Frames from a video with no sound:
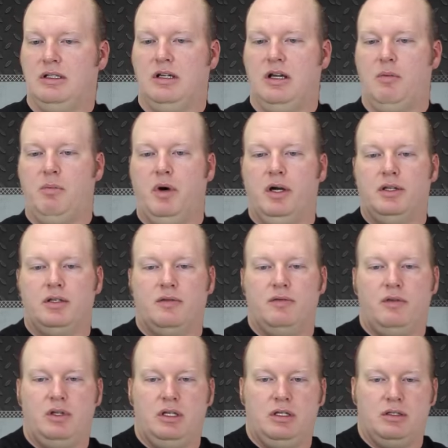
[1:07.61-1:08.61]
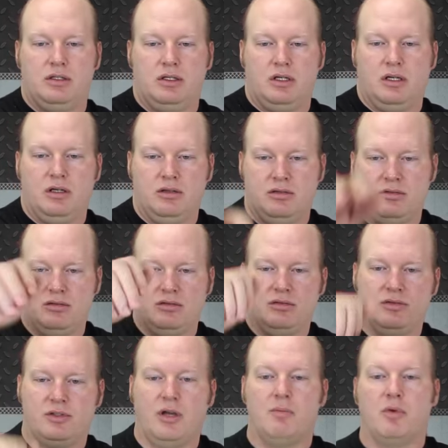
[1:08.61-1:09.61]
a bunch of these uh,
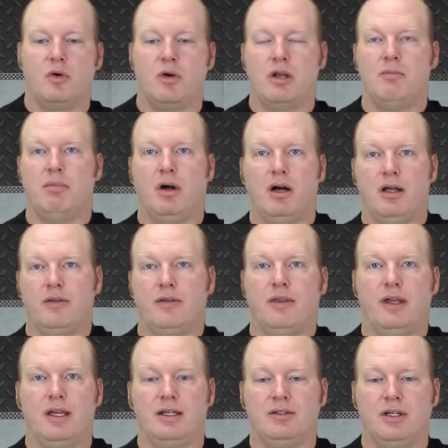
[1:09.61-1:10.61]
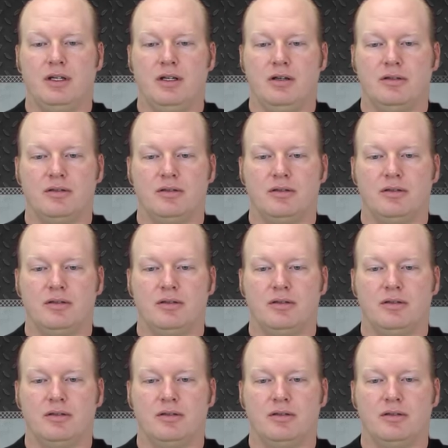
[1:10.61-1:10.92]
submarine pod things here.